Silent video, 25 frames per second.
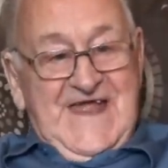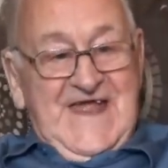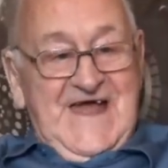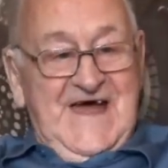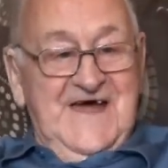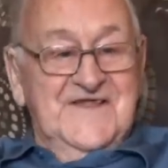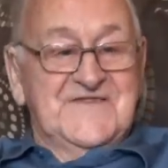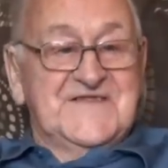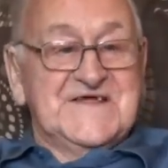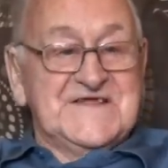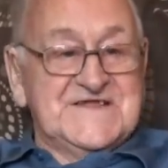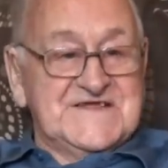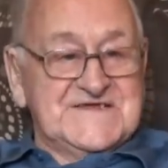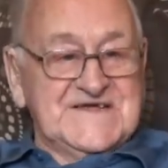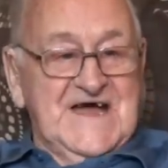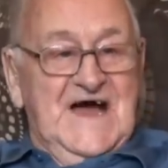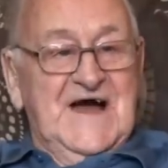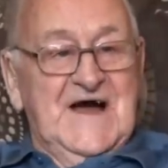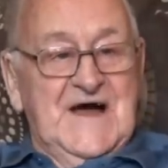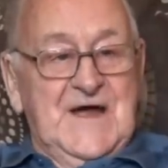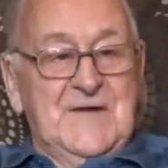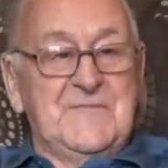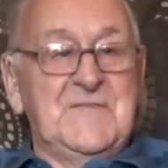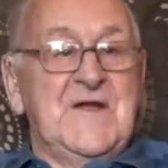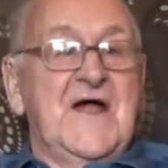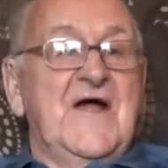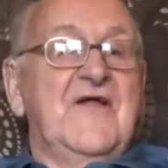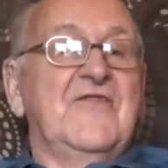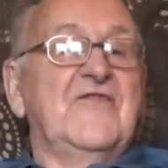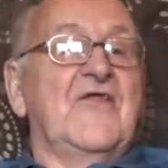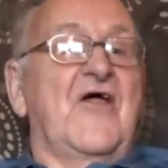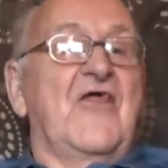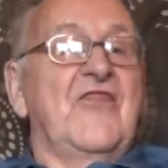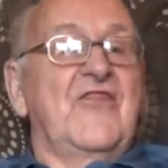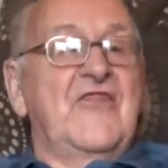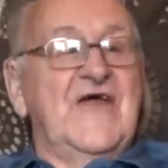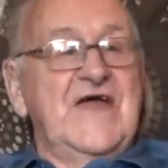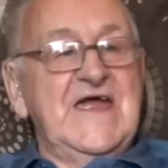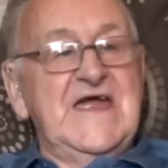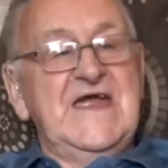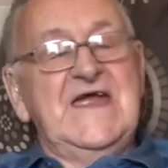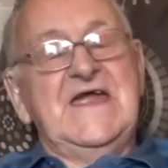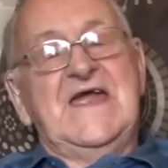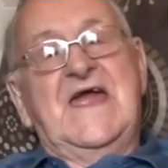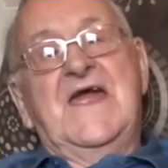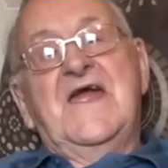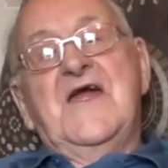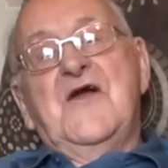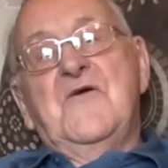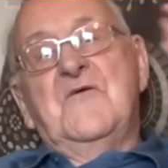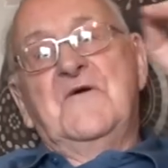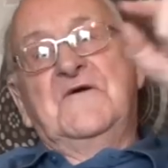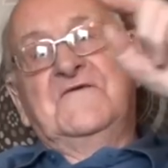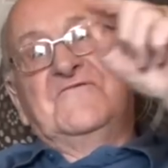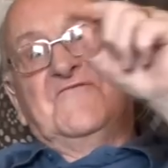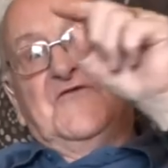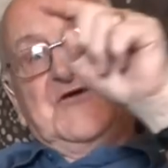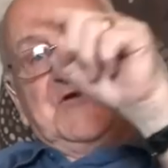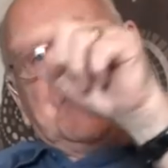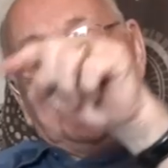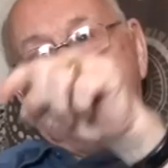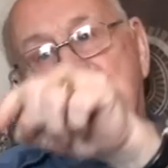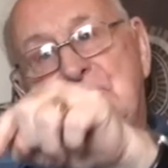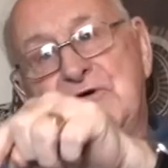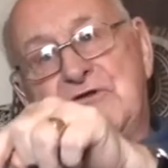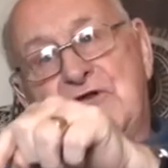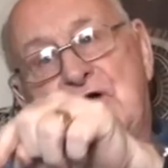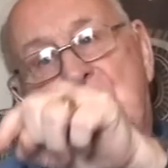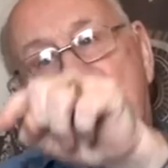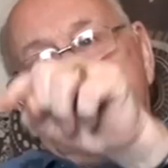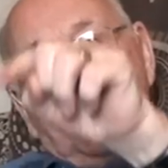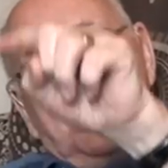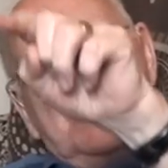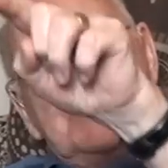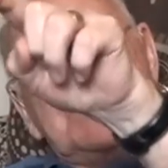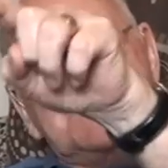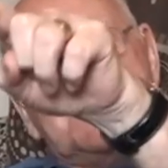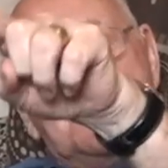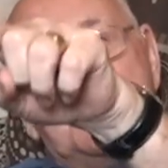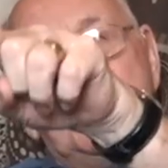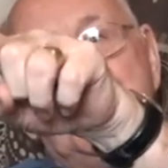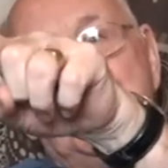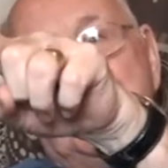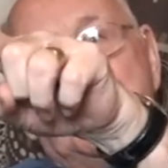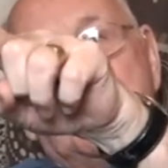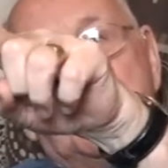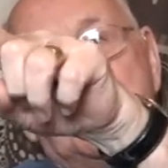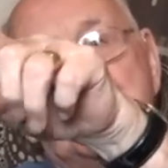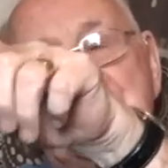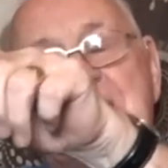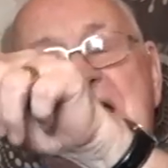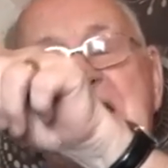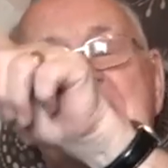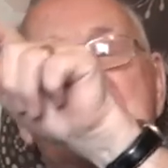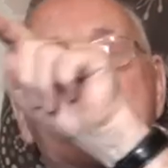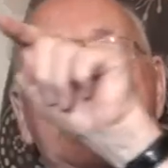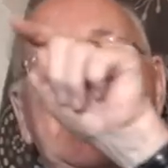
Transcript: at the time that they were for to put across the road